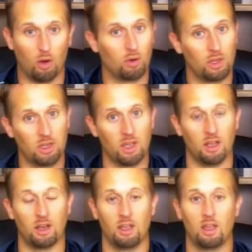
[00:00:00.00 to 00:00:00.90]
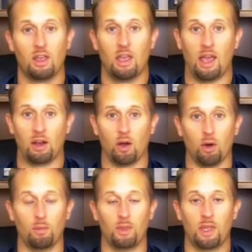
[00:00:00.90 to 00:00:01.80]
Only again at
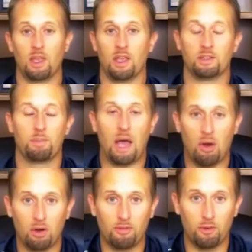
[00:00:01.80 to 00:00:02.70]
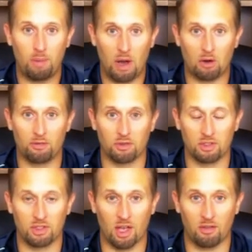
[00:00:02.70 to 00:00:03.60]
home. It's powerful, powerful
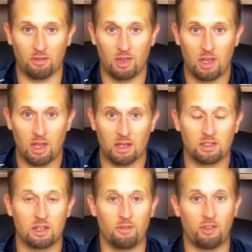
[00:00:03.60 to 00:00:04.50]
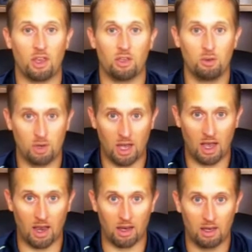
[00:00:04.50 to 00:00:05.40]
stuff. And it's stuff that you and
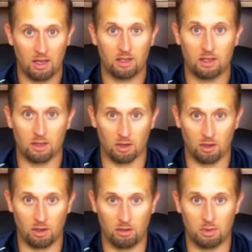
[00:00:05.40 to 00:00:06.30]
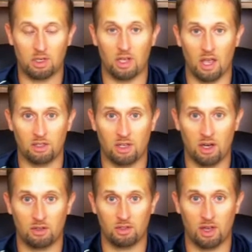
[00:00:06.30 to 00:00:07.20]
I need to learn, we need to educate
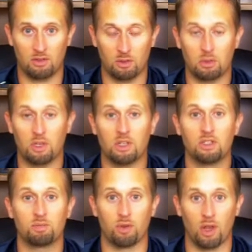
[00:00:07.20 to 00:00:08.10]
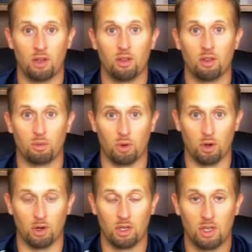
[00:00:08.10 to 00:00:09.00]
ourselves, and we need to spread the
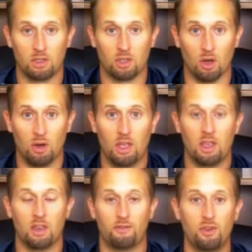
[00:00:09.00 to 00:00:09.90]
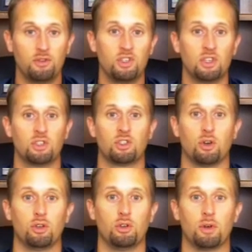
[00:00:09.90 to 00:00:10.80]
word. So if you've seen the show and
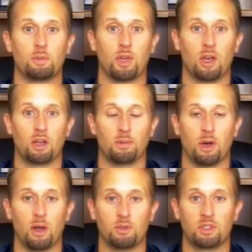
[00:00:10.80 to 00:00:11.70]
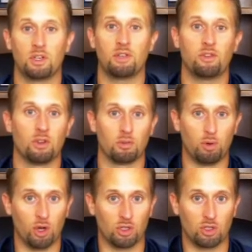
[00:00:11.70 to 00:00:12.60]
you know what I'm talking about, I'm just going to give you a little
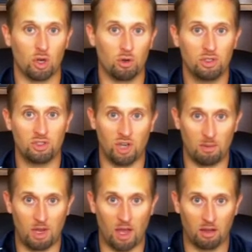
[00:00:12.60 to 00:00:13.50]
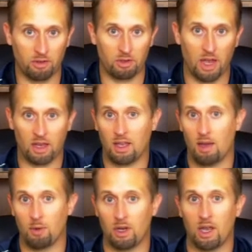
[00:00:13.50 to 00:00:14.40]
push. Go to
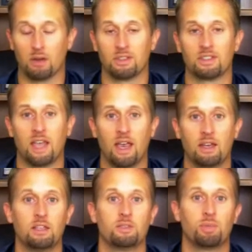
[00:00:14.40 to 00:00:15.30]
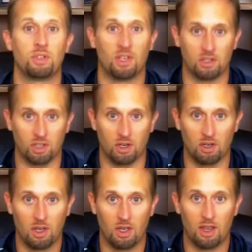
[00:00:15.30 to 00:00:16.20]
jamieoliver.com right now and sign his petition.
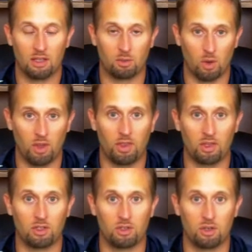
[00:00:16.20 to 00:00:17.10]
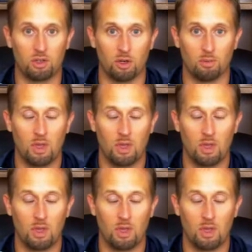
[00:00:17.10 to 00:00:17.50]
That's one thing that you can do.